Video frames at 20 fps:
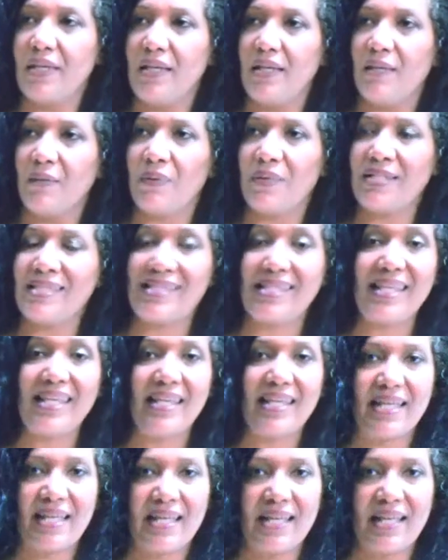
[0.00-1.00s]
we
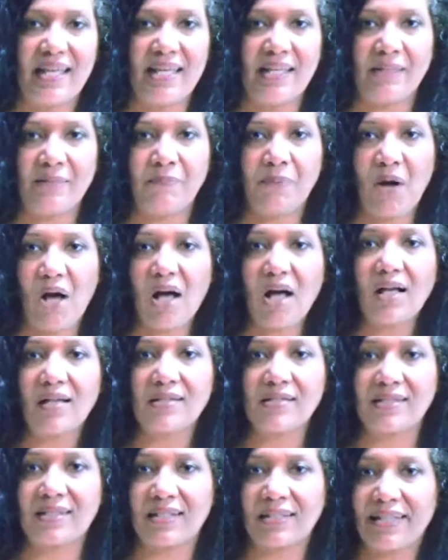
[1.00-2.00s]
see in Paul's
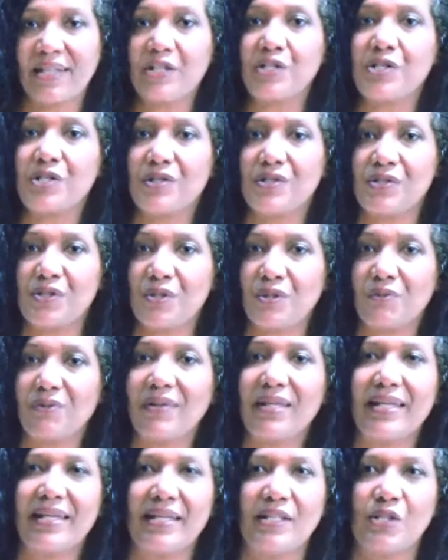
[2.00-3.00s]
Galatians
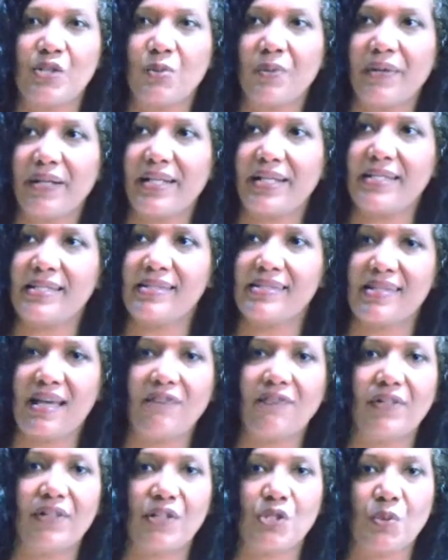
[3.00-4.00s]
3
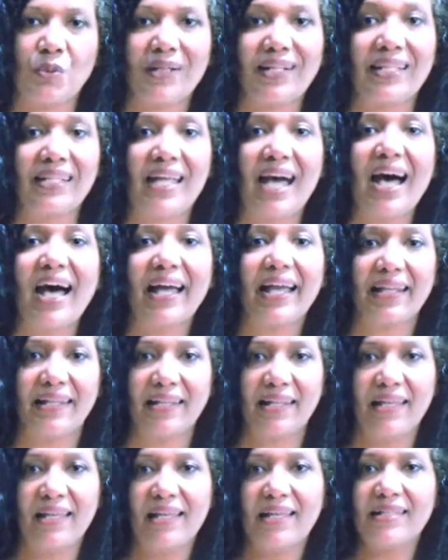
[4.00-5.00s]
27 to 29
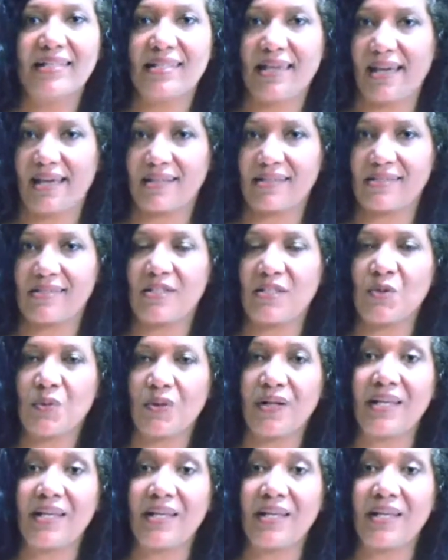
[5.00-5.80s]
text, it's where he